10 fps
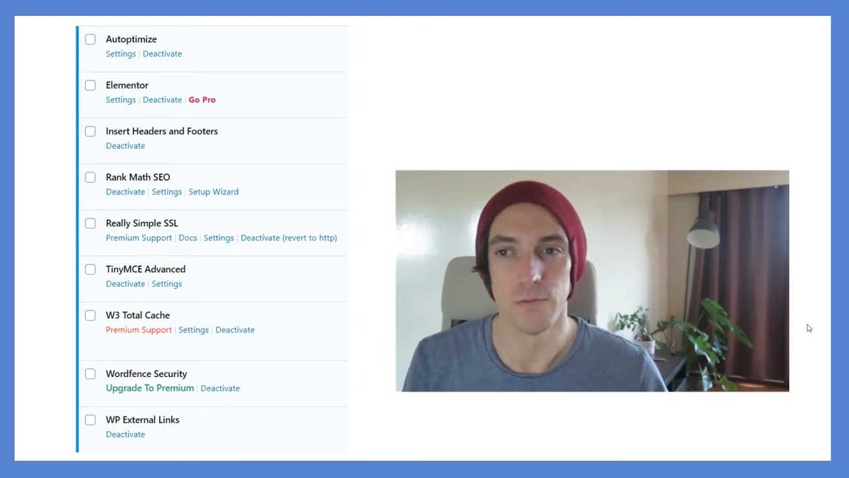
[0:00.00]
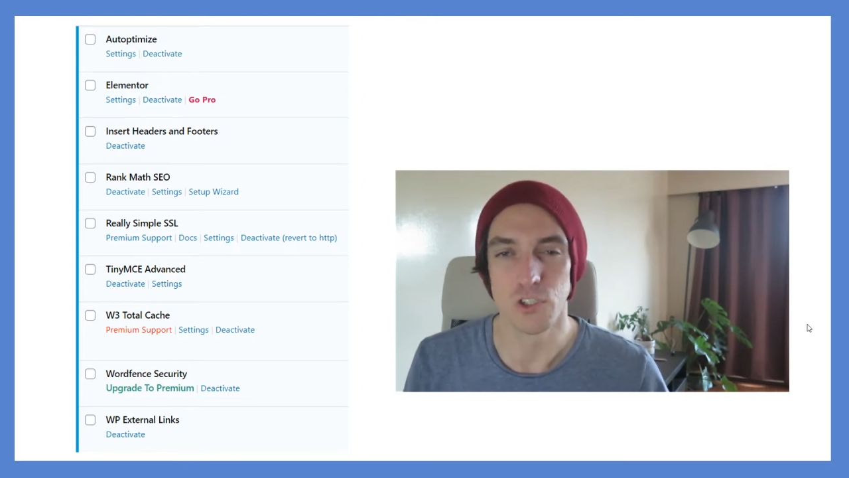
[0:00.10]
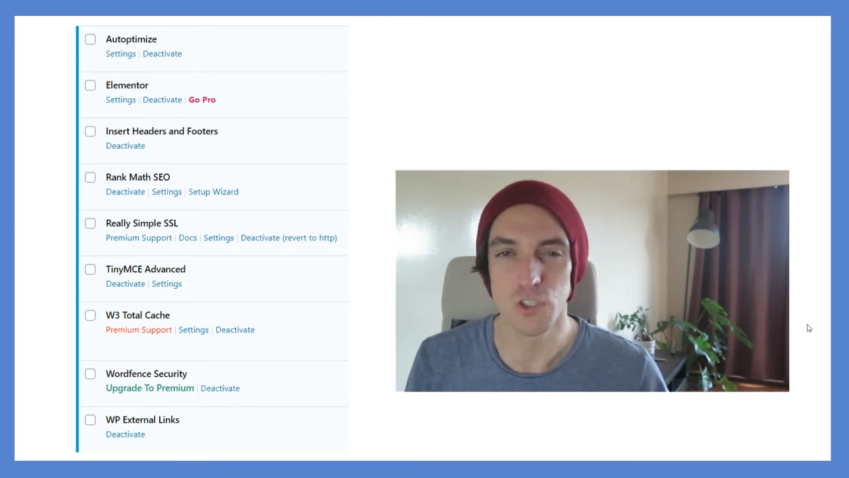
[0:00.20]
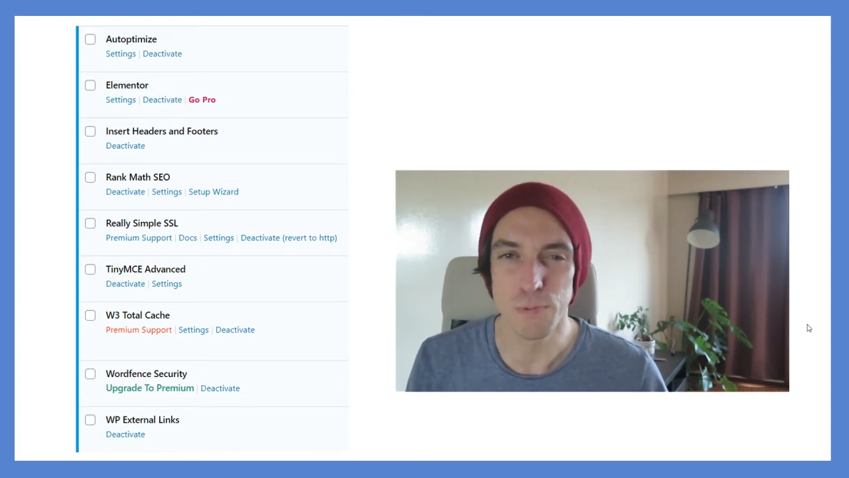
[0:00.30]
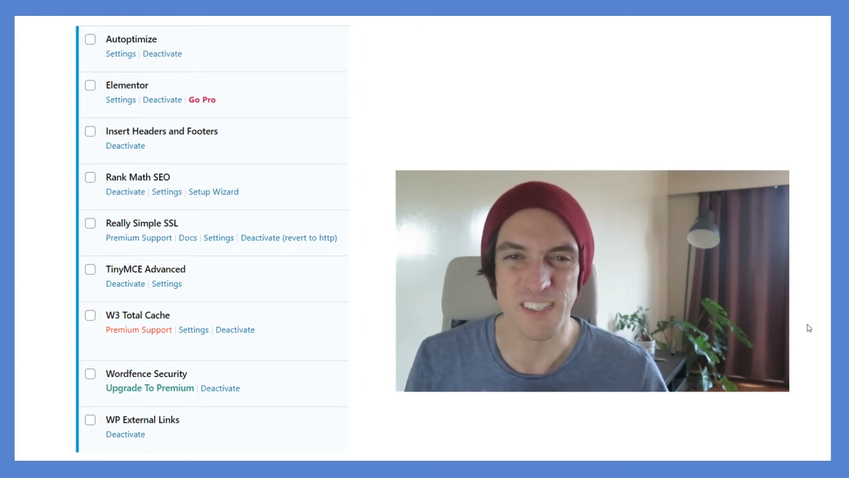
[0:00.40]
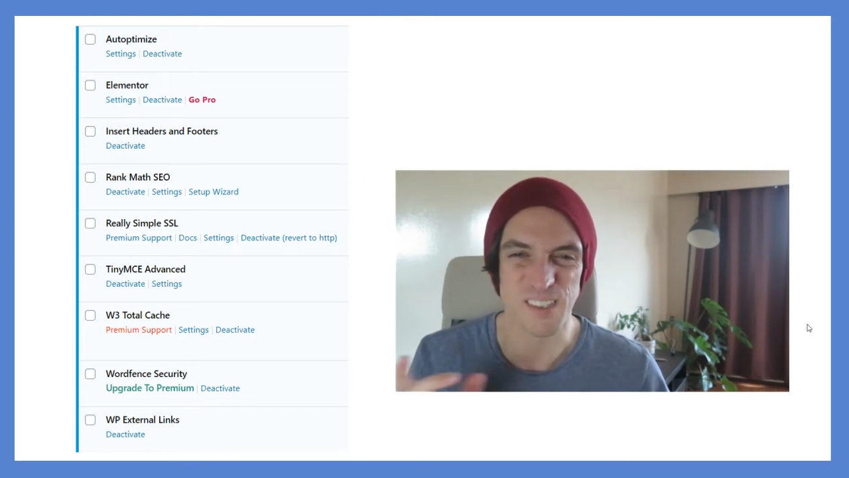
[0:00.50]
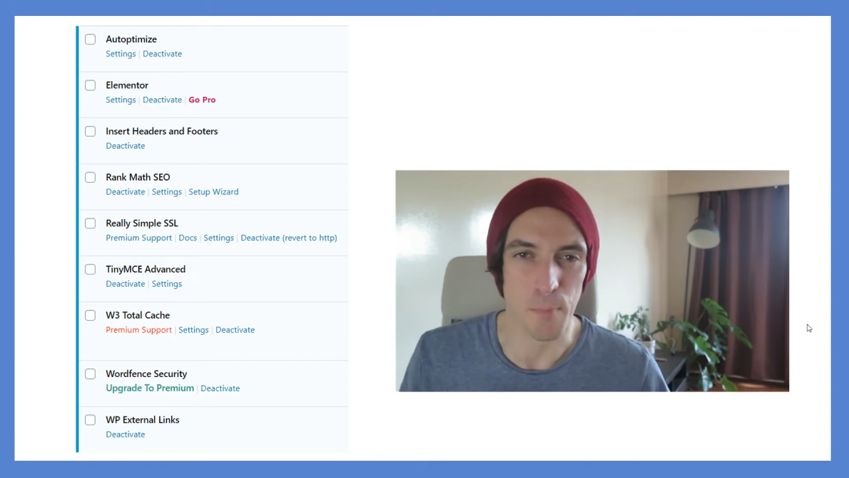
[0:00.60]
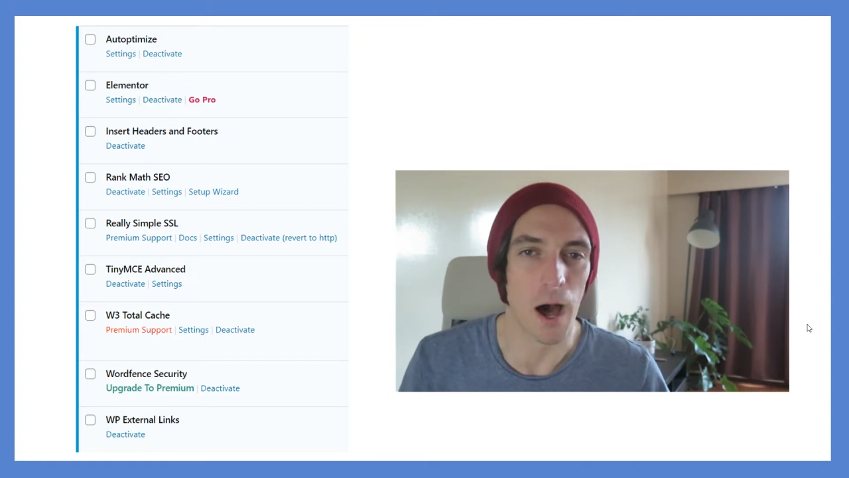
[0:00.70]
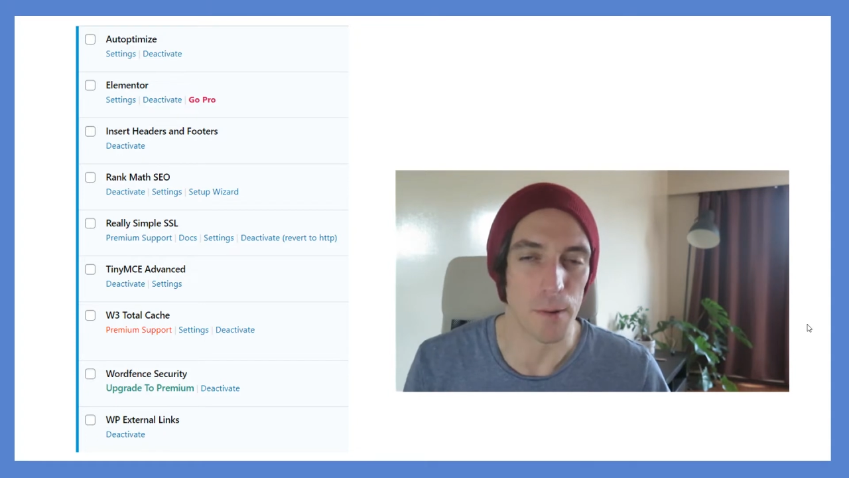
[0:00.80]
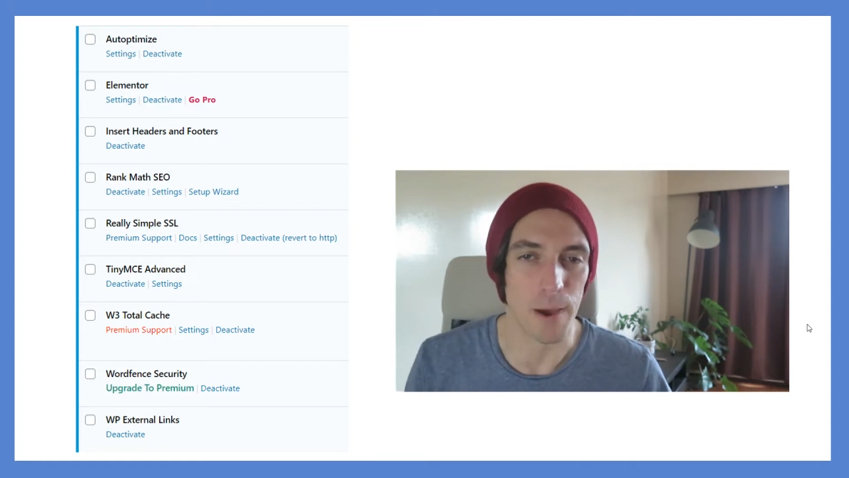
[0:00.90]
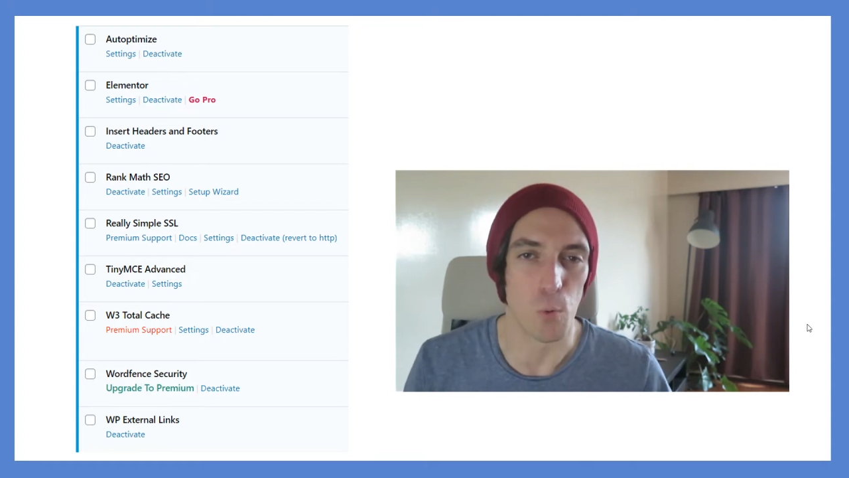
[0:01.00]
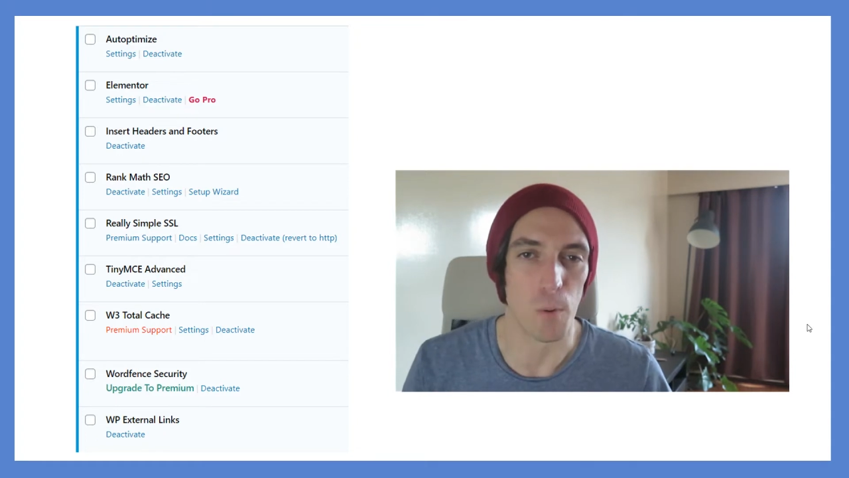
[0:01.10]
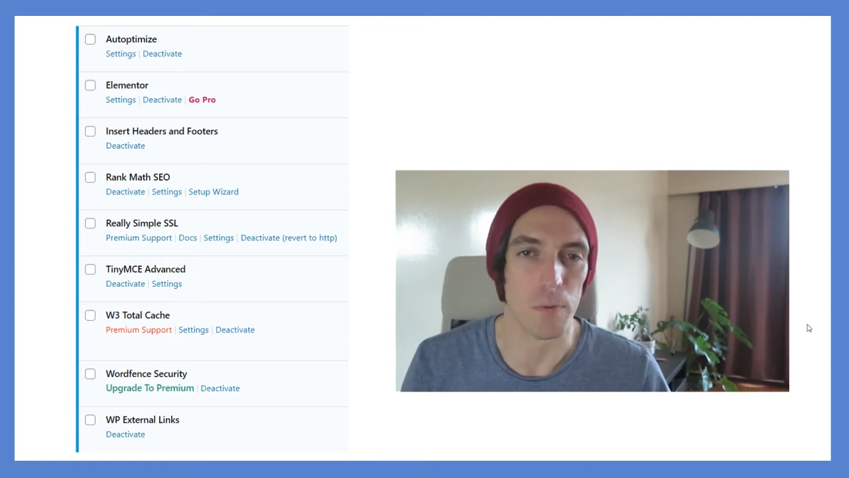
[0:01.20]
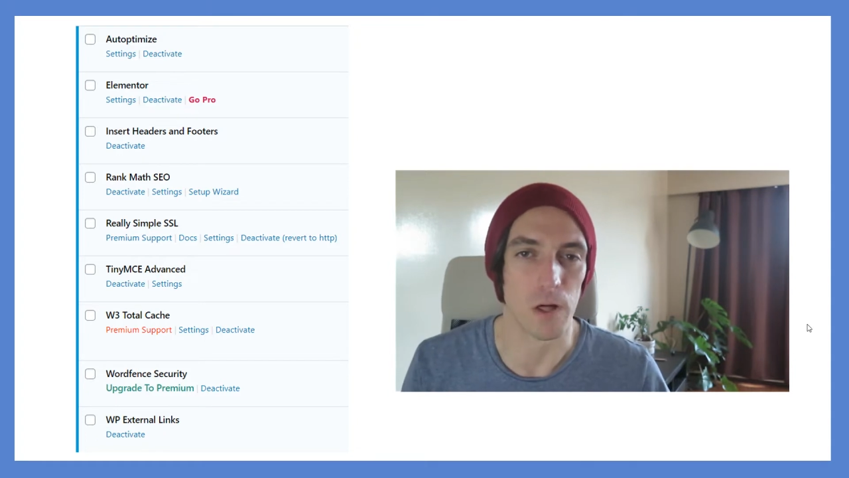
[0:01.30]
Just be smart about what